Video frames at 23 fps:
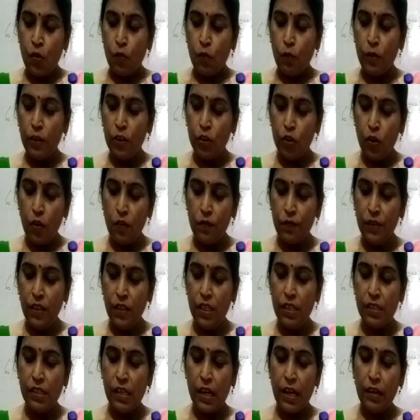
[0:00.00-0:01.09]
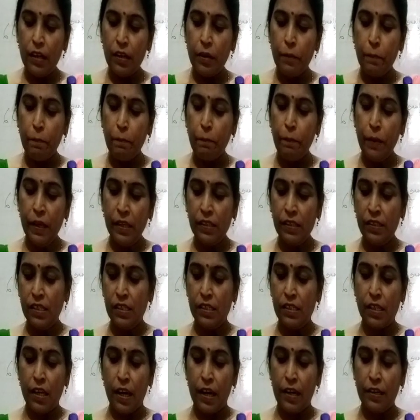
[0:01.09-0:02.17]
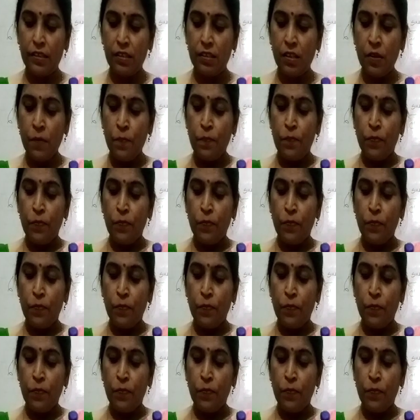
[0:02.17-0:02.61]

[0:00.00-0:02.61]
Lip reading: Which of these are pesticides?